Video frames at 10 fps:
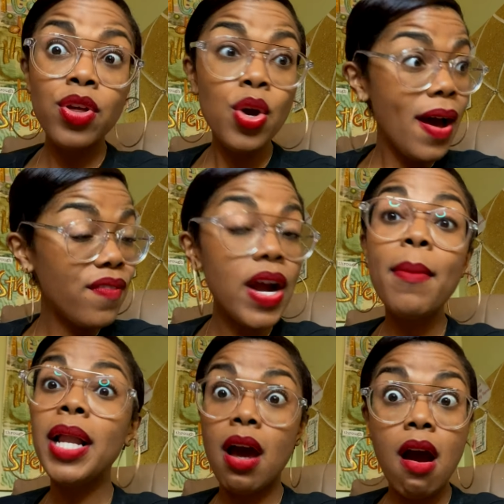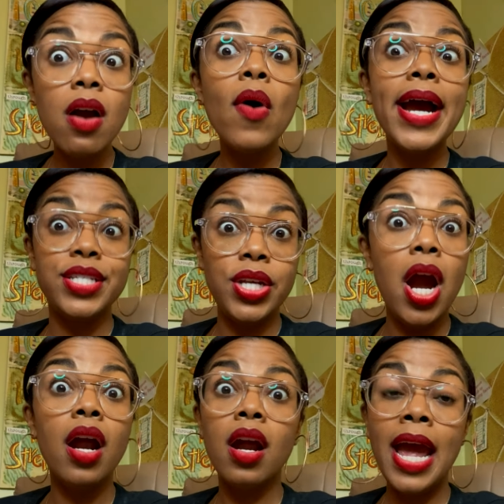You have come a long way,
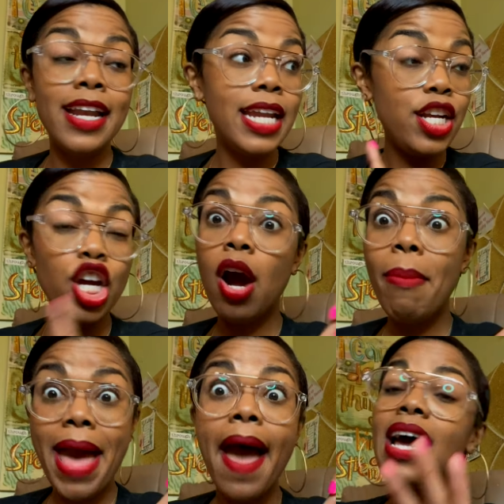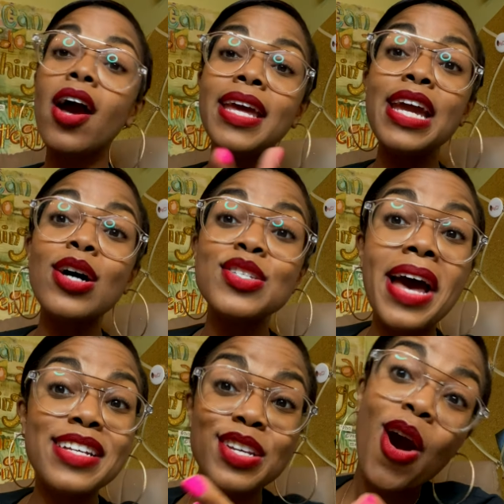sir, and need to go back. He also
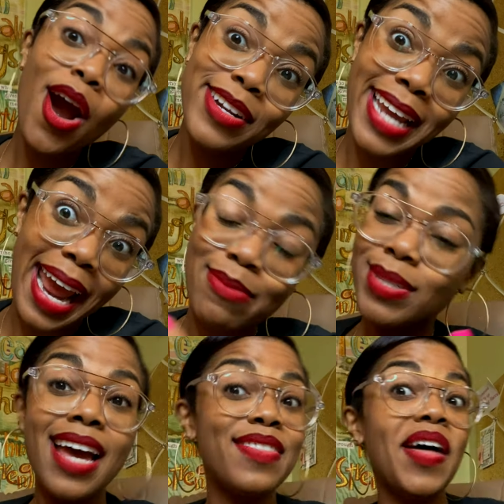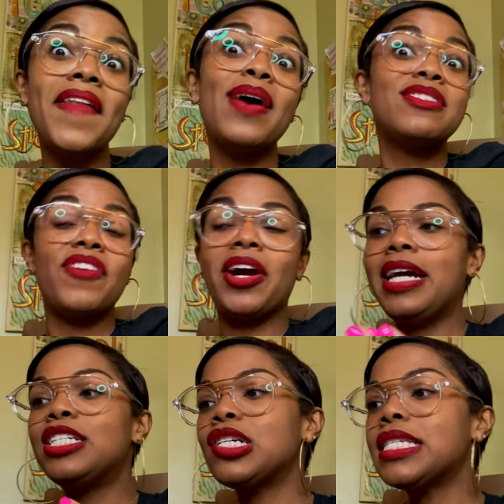has card games. I thought that was very
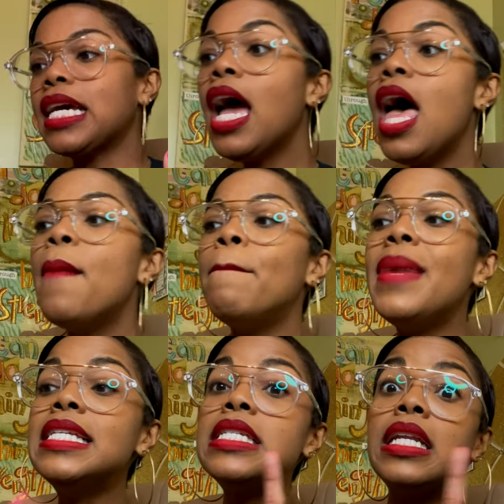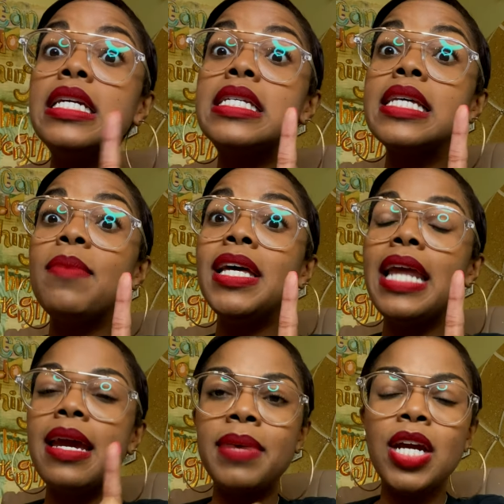interesting. Mentally
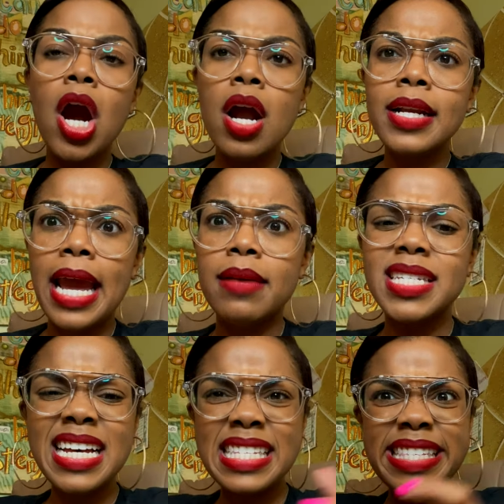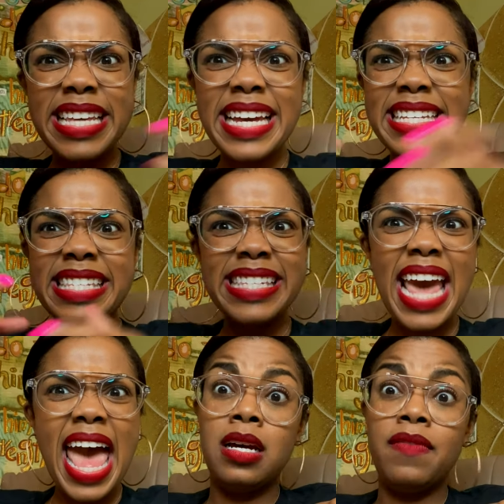Stimulate Me card games. A six
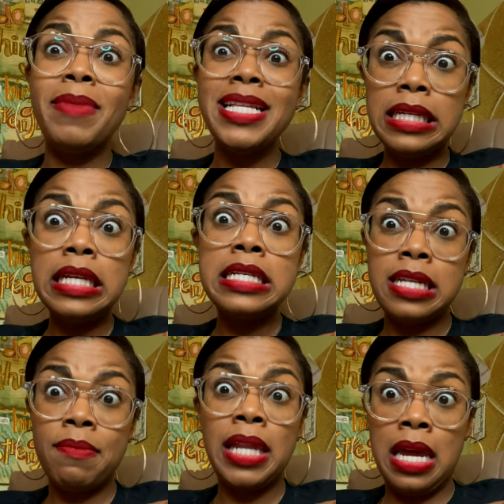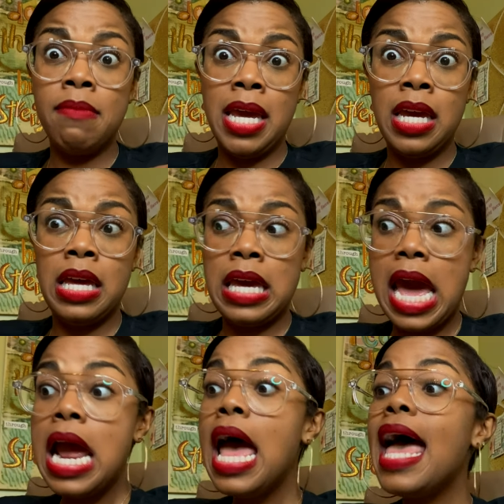set of Mentally Stimulate Me,
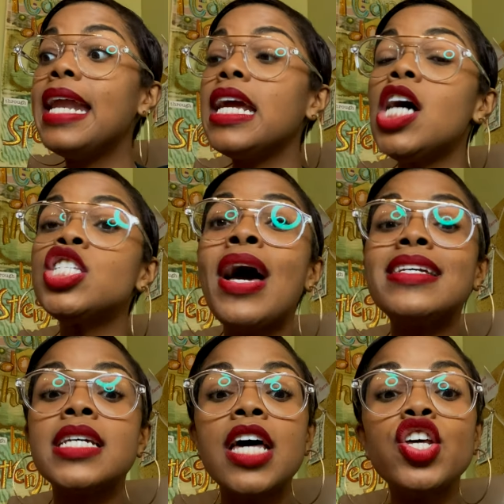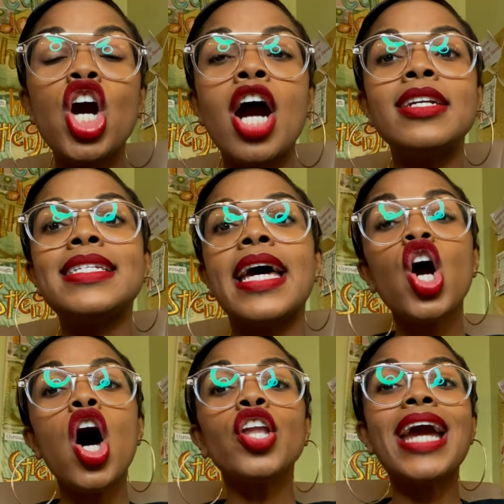okay? And he also has another card set
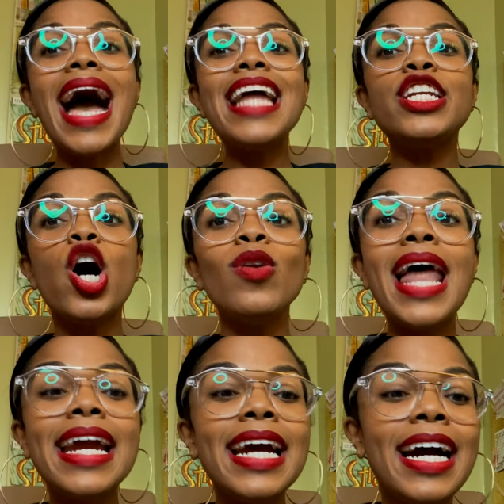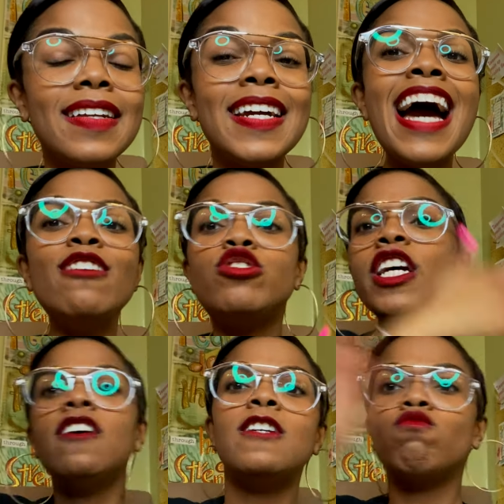called God Don't Like Ugly. How dare...